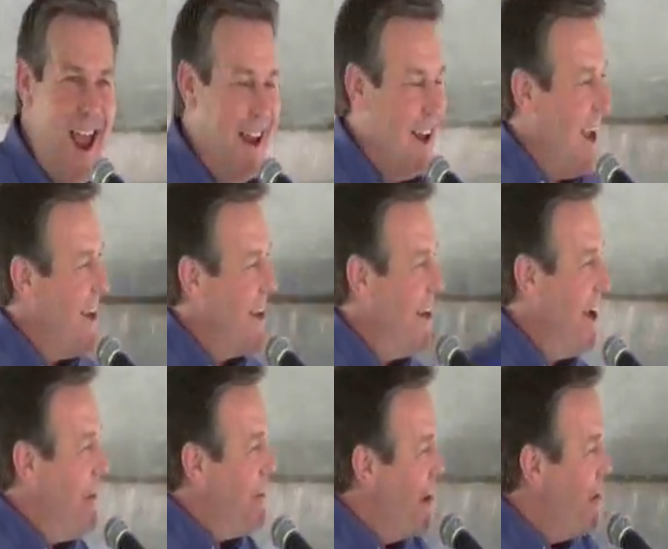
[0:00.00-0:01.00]
And in
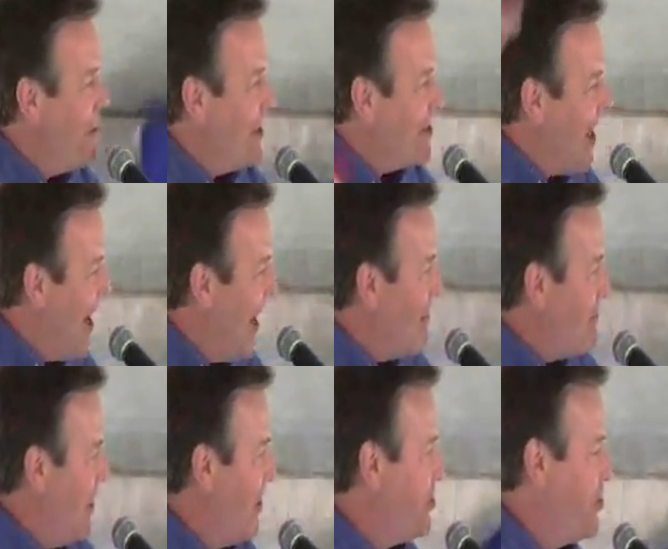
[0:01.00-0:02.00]
keeping with the
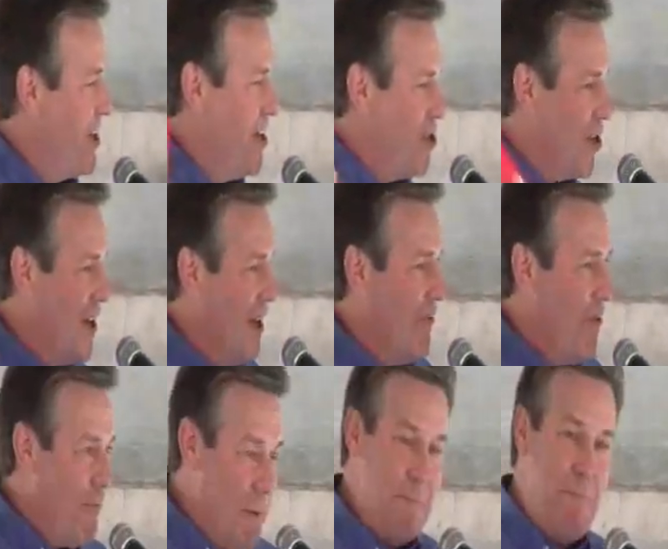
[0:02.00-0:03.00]
Diane Bitter tradition, if
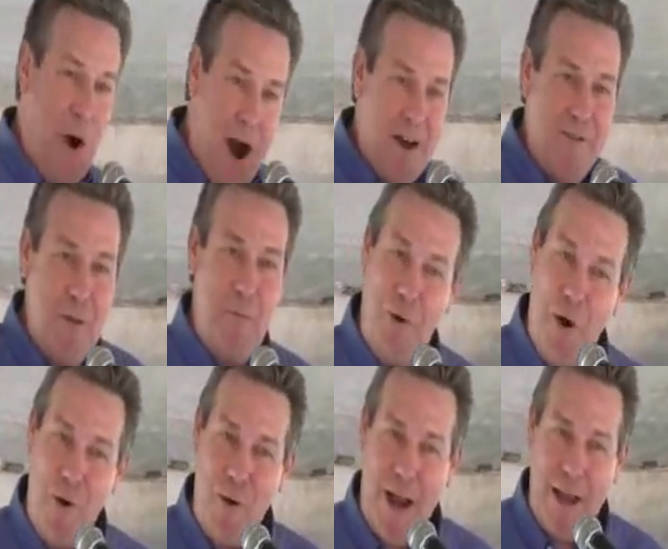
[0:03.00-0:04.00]
you've been part of the
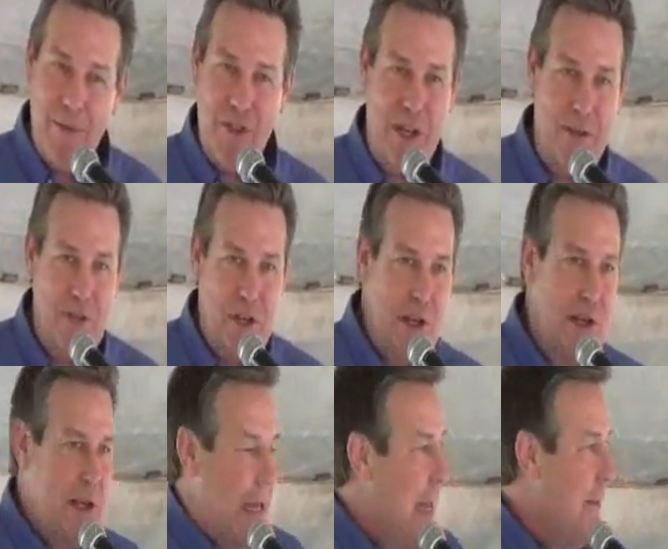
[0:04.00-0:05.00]
program, she gives you a
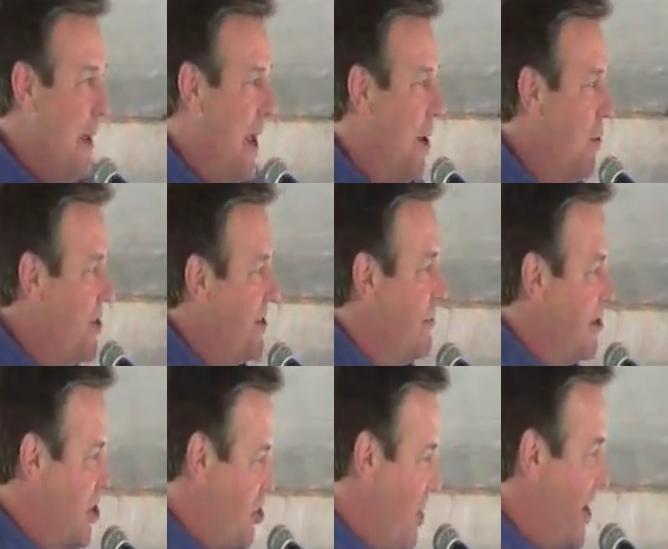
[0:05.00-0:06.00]
little email with some
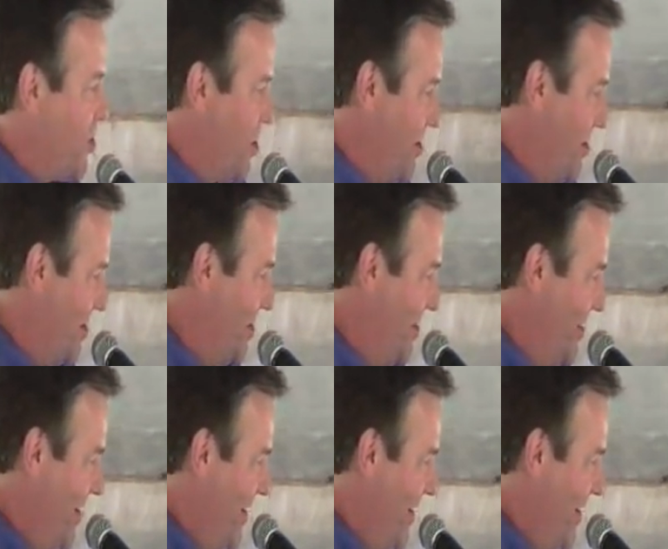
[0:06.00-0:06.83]
instructions.